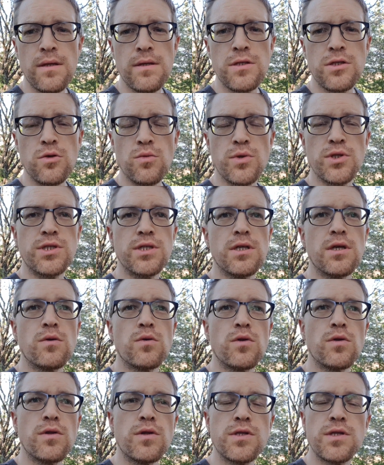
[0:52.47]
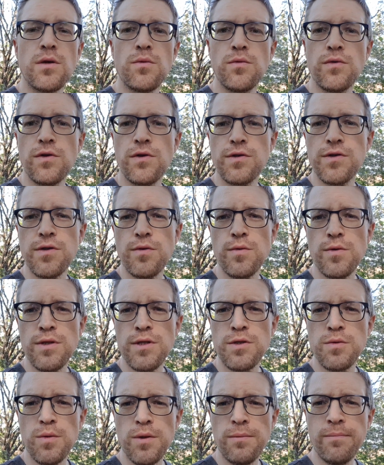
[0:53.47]
So we'll see how good the sound turns out on
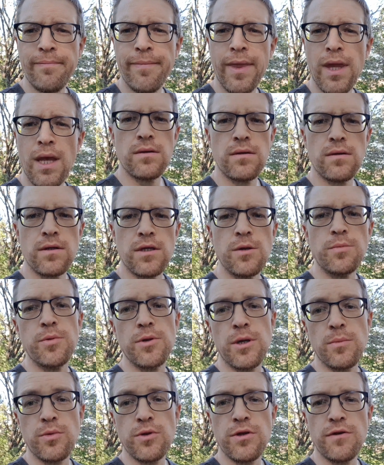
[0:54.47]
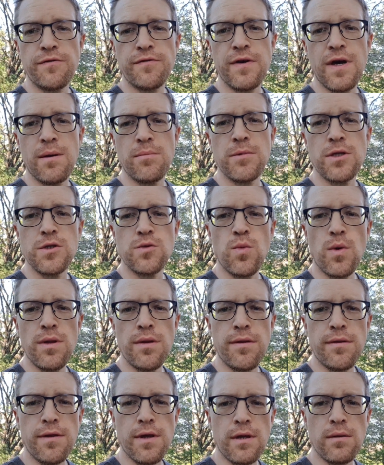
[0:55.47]
this one. And keeping up with your family is one
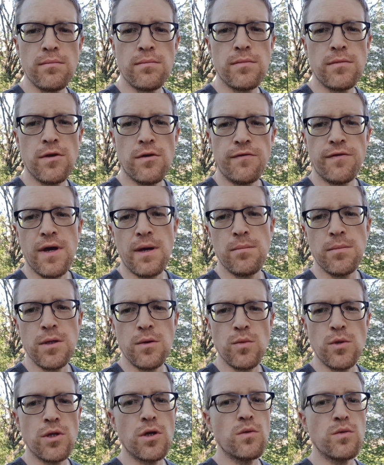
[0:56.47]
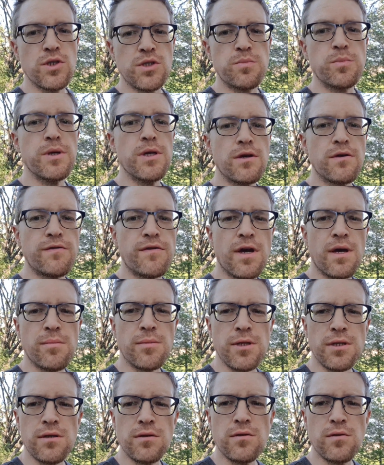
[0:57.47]
thing. Your family will always be your
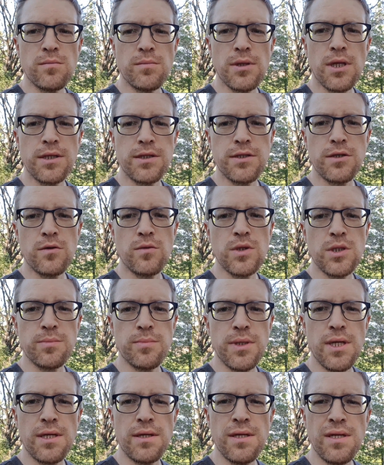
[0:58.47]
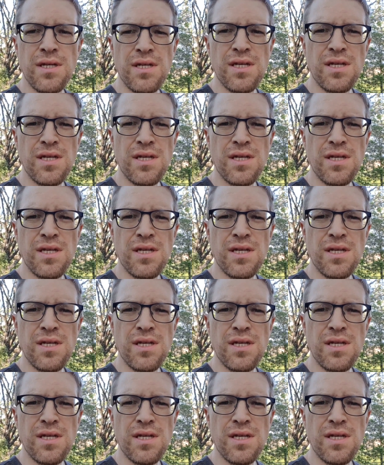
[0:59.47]
family, you know, blood's always blood